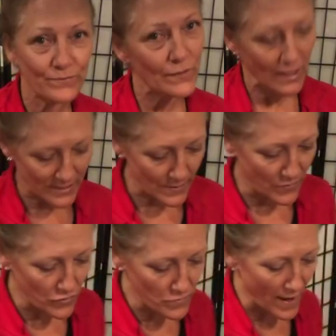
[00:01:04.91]
Now some of
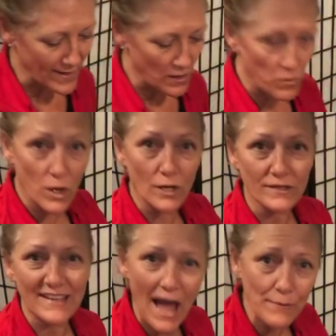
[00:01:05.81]
you might go, well,
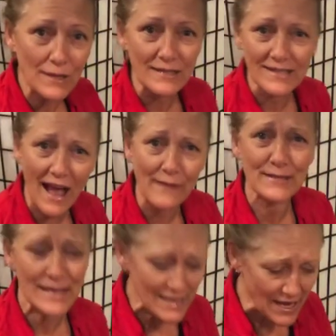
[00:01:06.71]
yeah, Melissa, I've
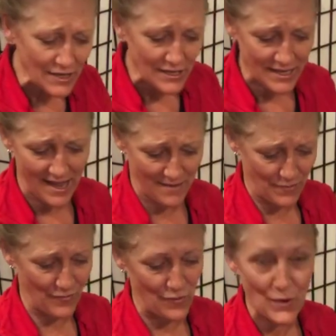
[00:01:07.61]
seen carrot cake
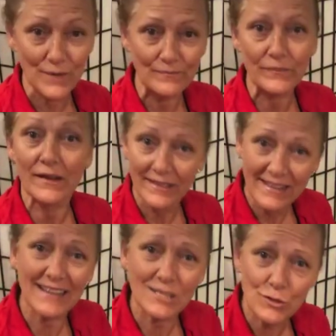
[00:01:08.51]
before.
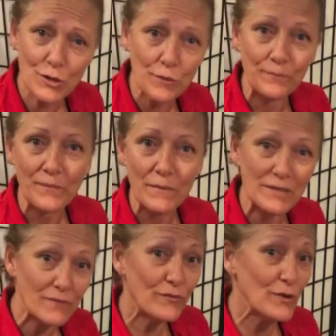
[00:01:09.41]
That's true, but
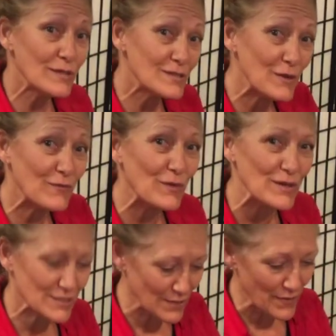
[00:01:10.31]
food is good for us.
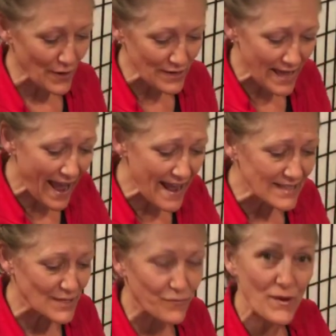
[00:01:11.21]
So in our cakes,
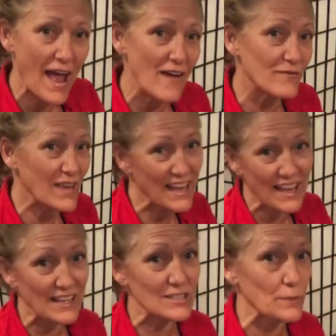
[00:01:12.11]
if we have
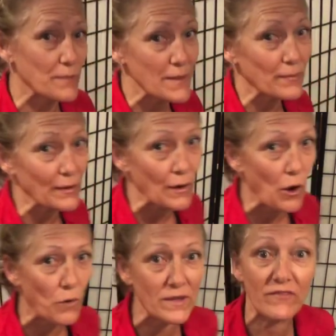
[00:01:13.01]
kids or people at
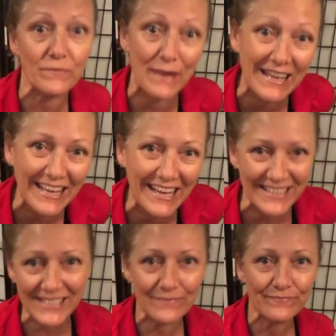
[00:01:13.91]
home, even big
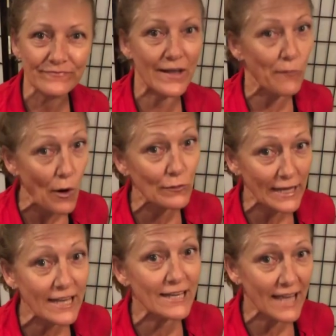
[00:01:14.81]
kids, that won't
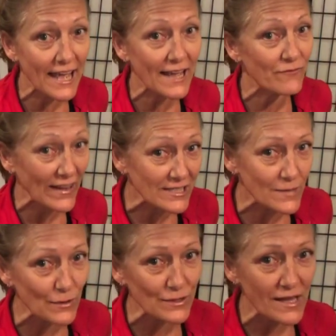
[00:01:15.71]
eat
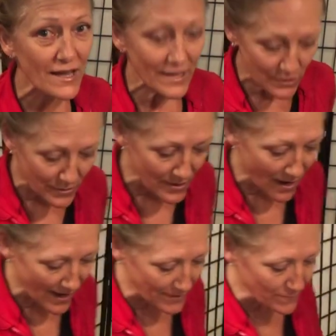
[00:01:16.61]
vegetables, you can
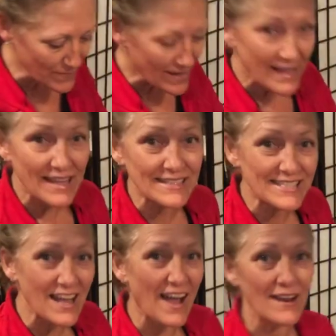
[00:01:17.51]
hide them
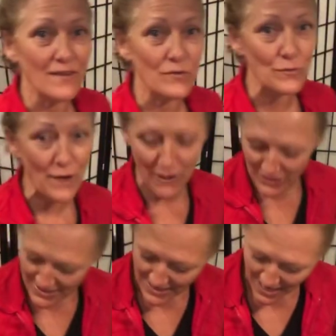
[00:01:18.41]
inside of your
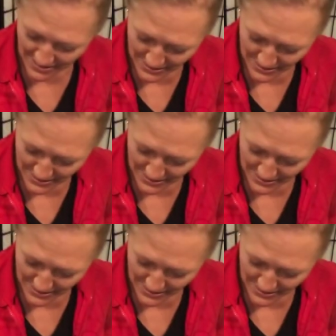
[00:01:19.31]
brownies and cakes.